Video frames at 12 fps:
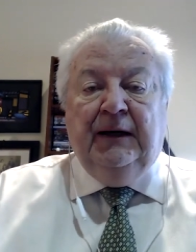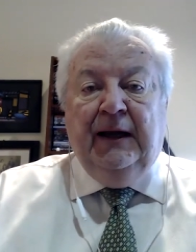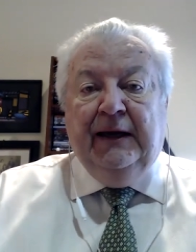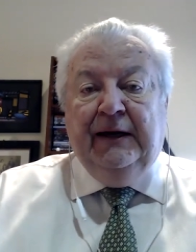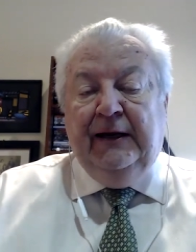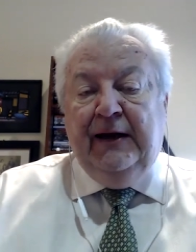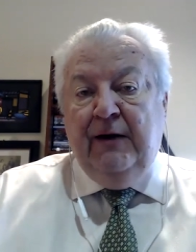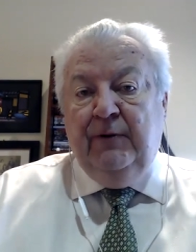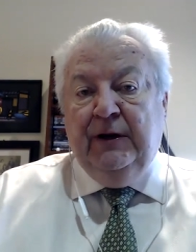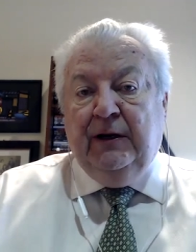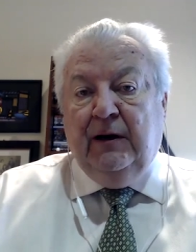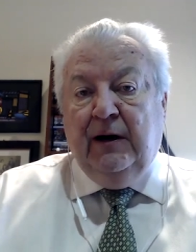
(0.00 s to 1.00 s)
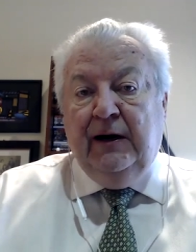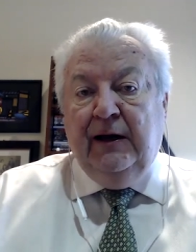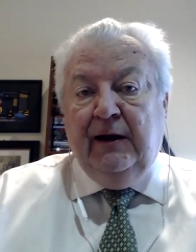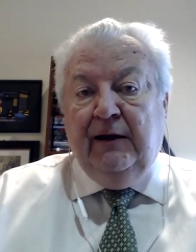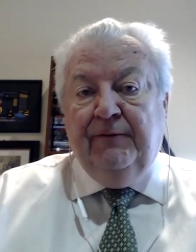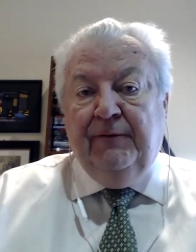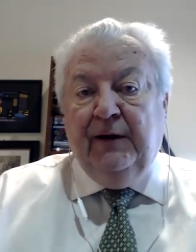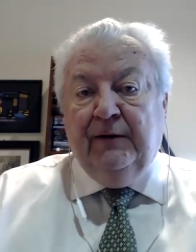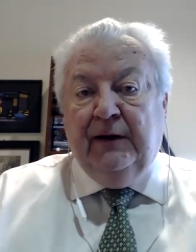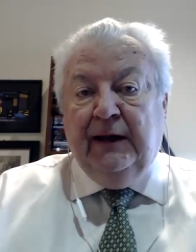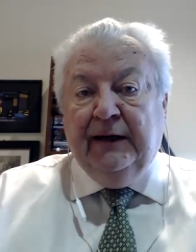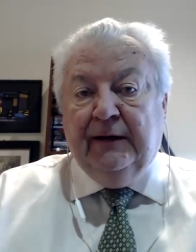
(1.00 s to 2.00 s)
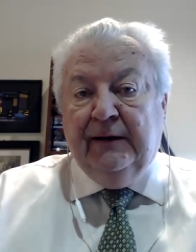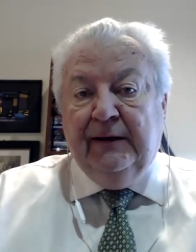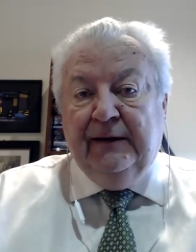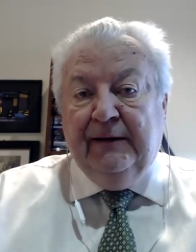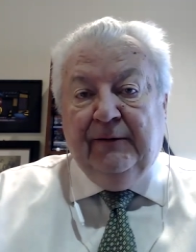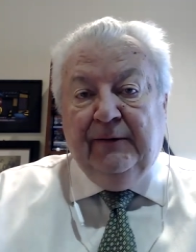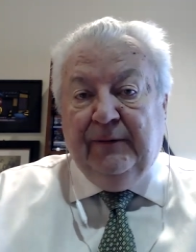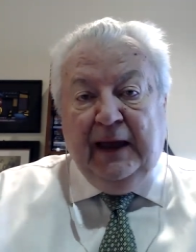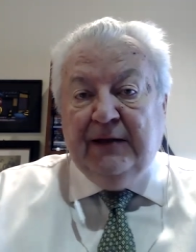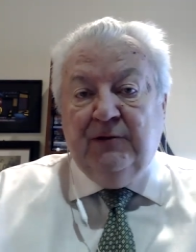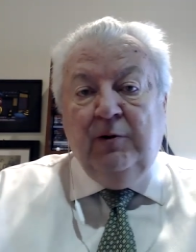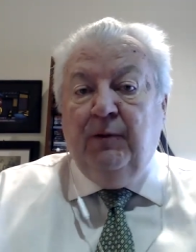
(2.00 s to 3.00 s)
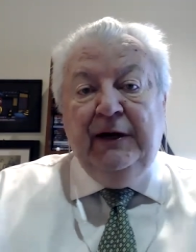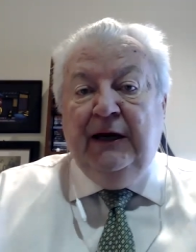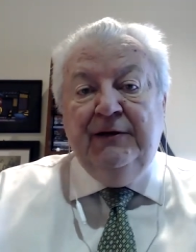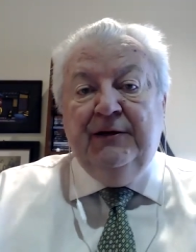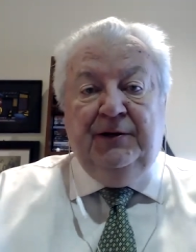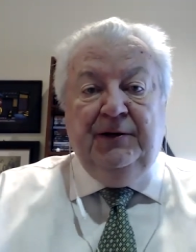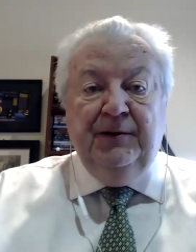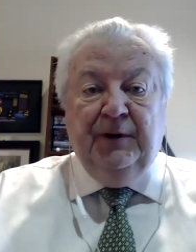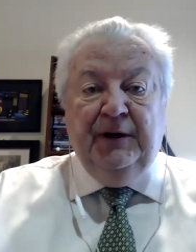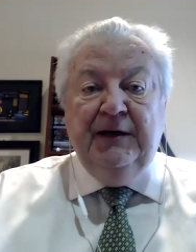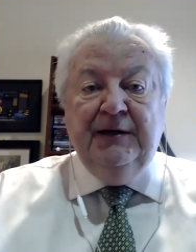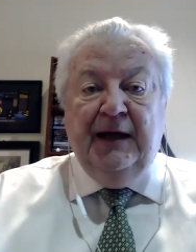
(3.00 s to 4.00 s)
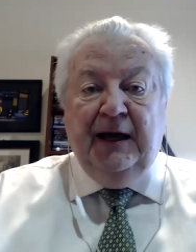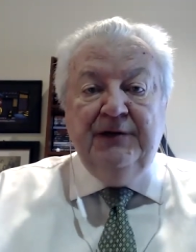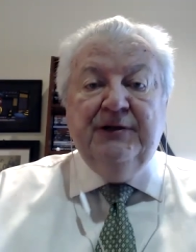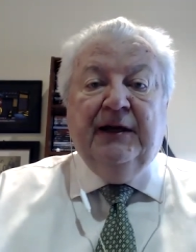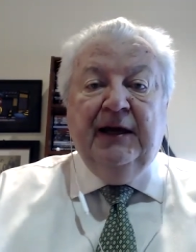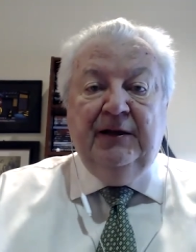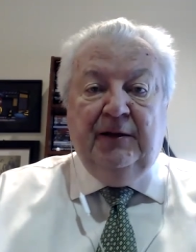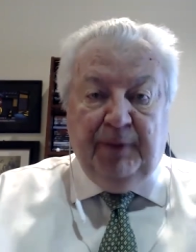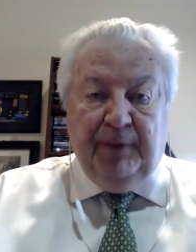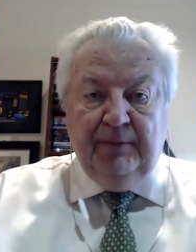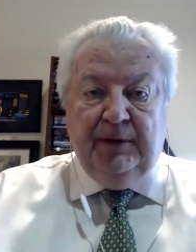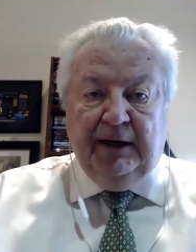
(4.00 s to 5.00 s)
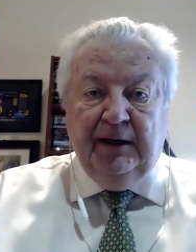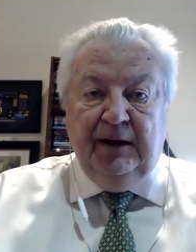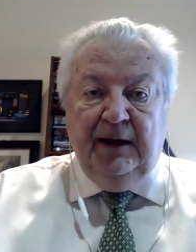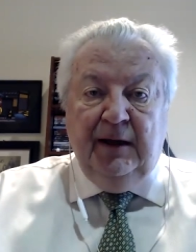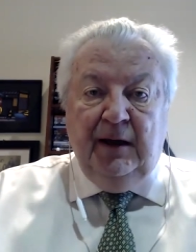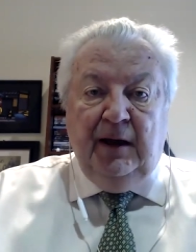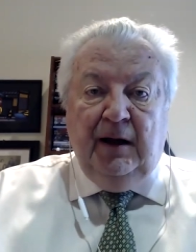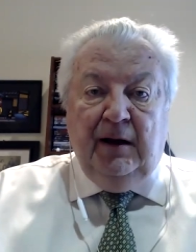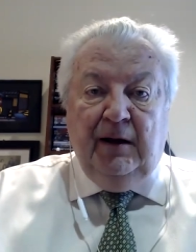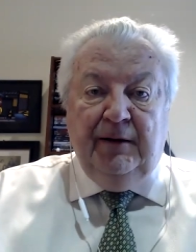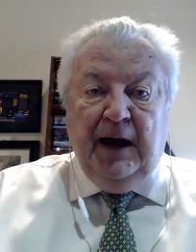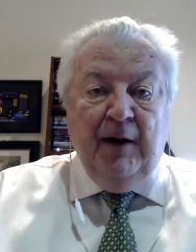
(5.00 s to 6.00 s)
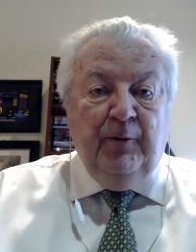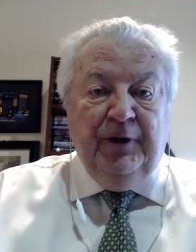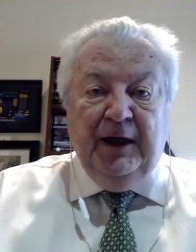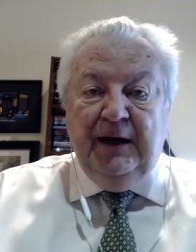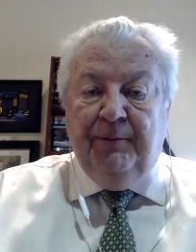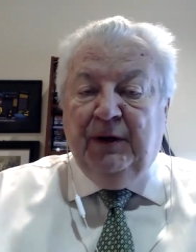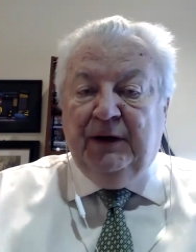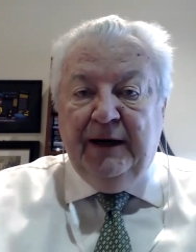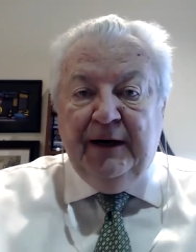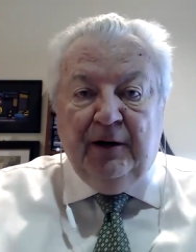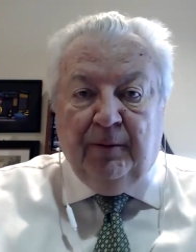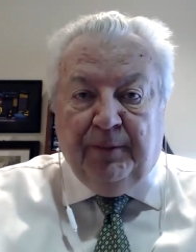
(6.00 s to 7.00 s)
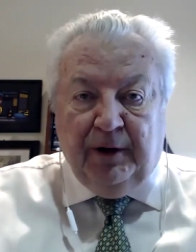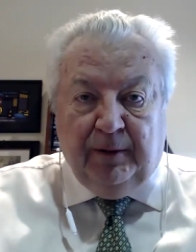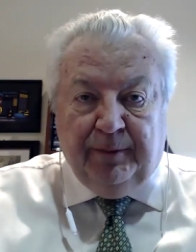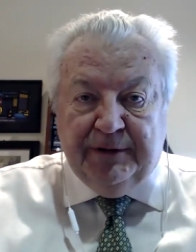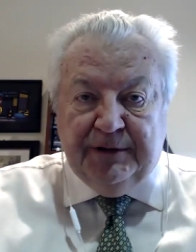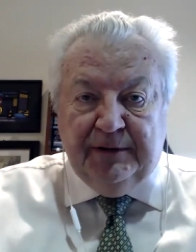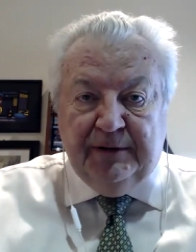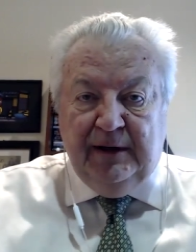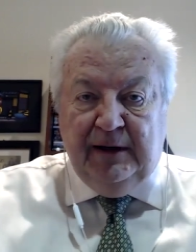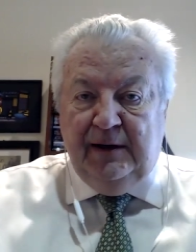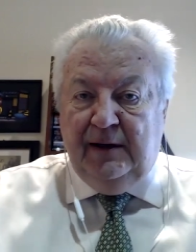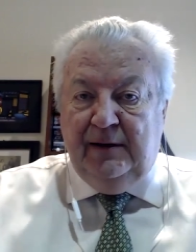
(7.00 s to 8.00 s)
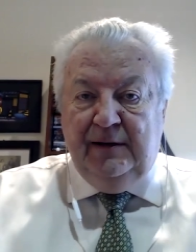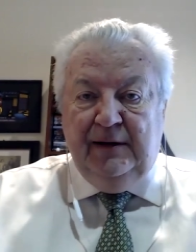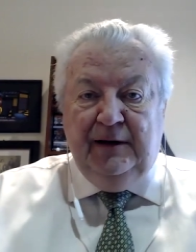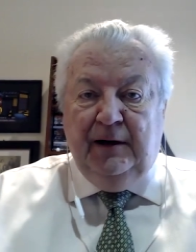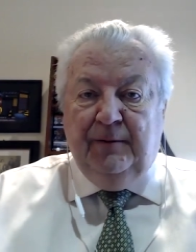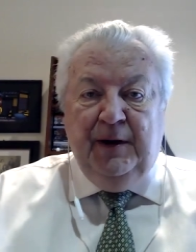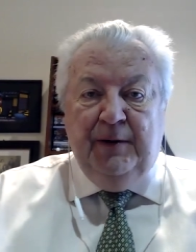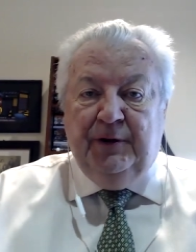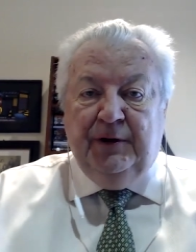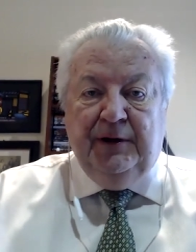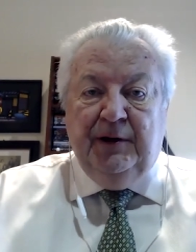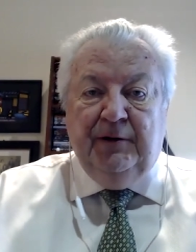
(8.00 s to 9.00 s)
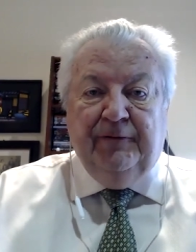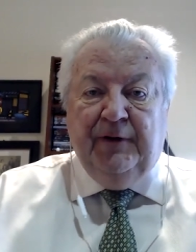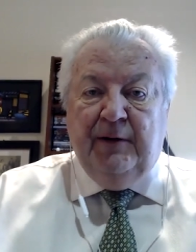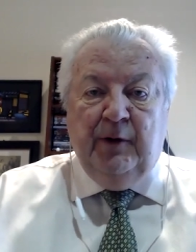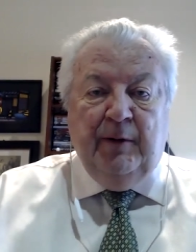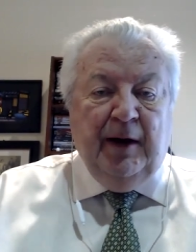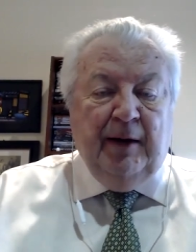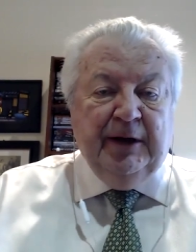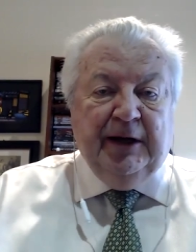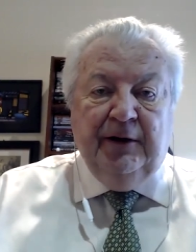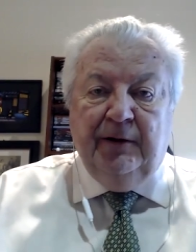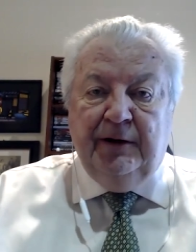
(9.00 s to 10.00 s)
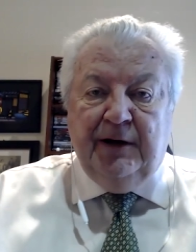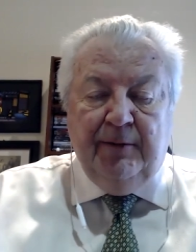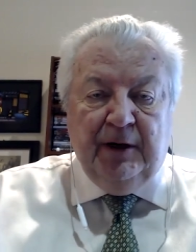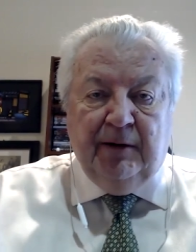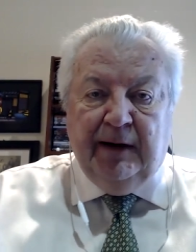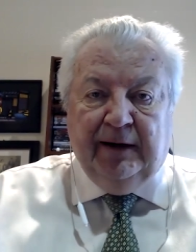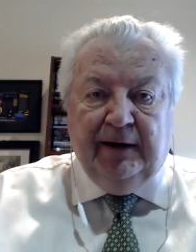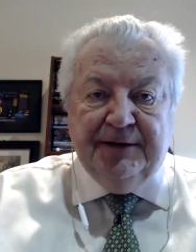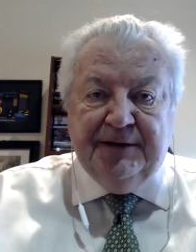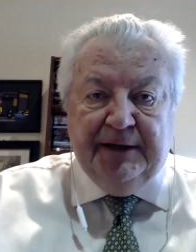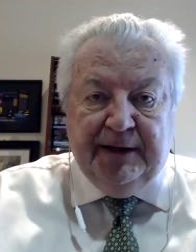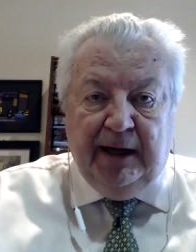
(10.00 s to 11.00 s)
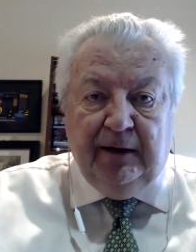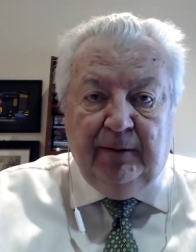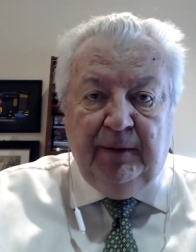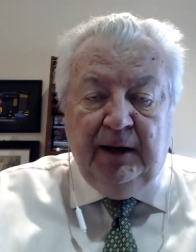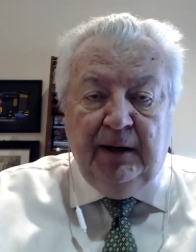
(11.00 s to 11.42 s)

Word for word: And in that regard, I felt like that's what we need to do. We need to educate the public, not with any political purpose. You know, people don't know if I'm a Republican or a Democrat unless I tell them,